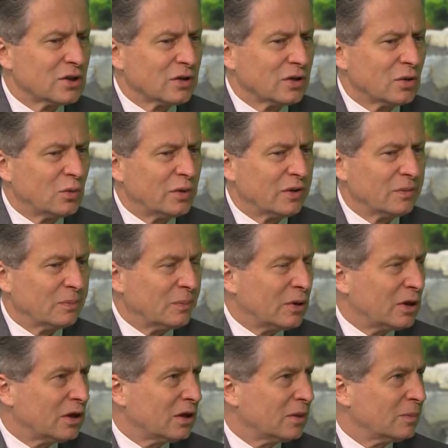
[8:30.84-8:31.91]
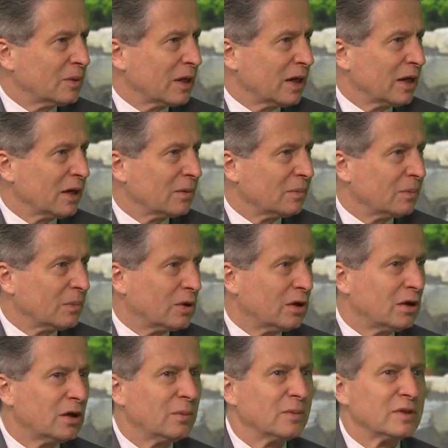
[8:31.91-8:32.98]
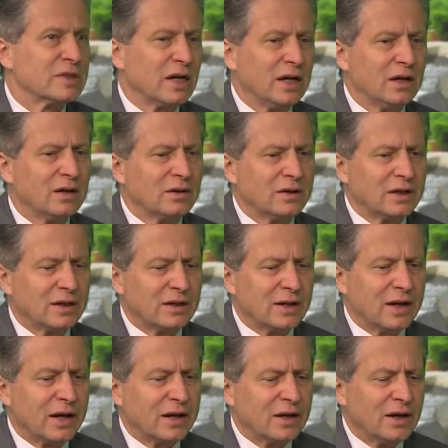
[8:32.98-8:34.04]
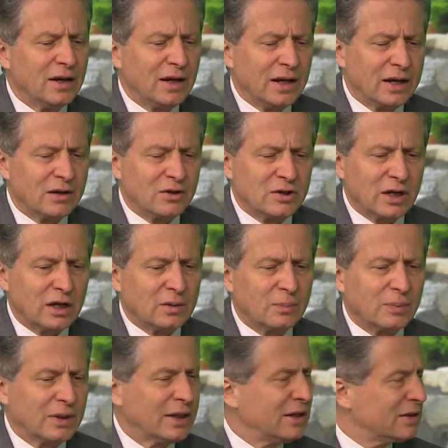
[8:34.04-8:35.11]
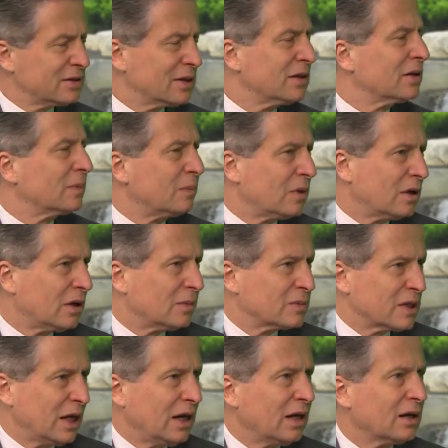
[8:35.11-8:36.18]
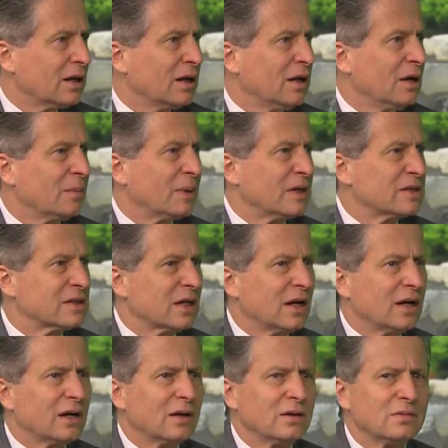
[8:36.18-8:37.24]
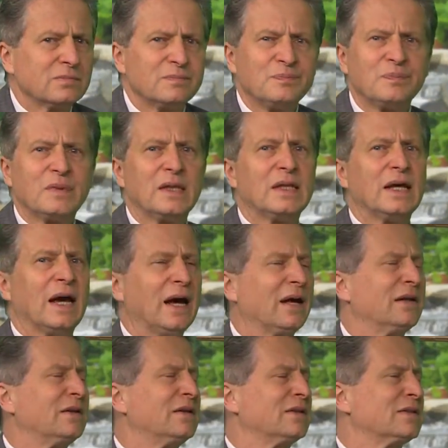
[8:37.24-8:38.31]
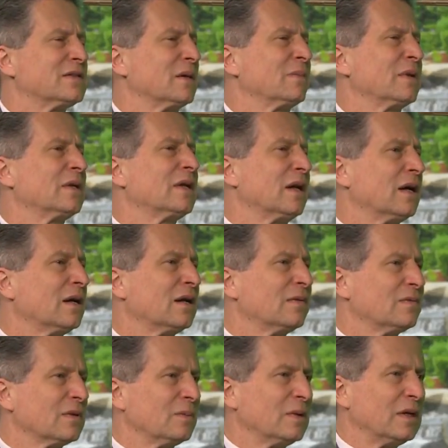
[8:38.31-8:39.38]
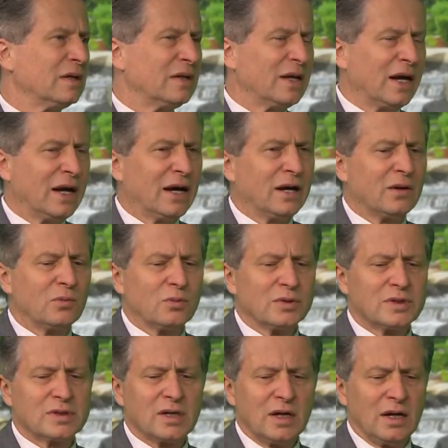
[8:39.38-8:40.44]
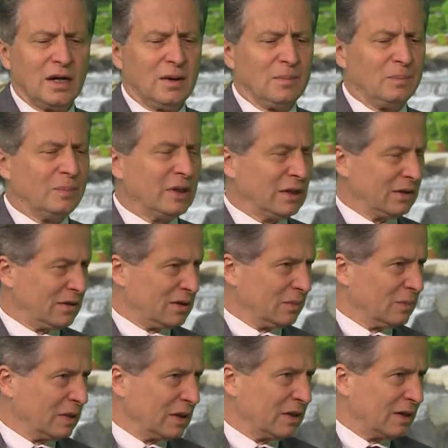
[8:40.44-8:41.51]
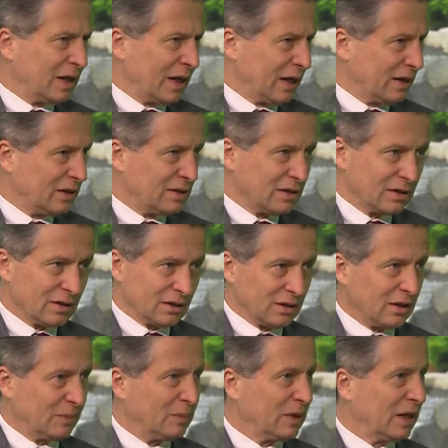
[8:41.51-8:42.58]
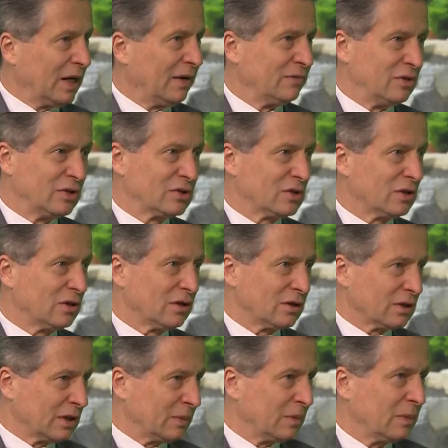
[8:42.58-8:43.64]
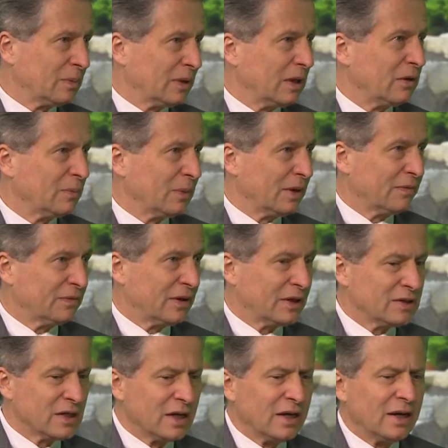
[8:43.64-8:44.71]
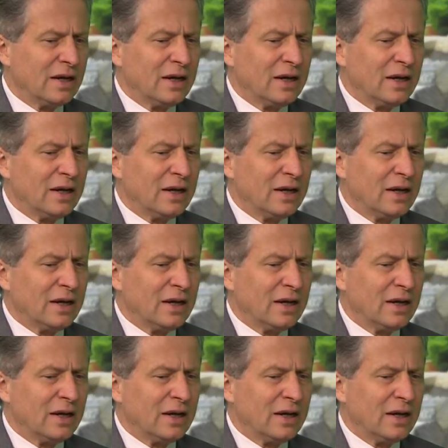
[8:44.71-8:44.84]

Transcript: So they're with mom, and mom is angry at dad, and the child plays into mom's hand by saying, dad did something negative to me, dad was mean to me, dad didn't let me have dessert or let me play with my friends.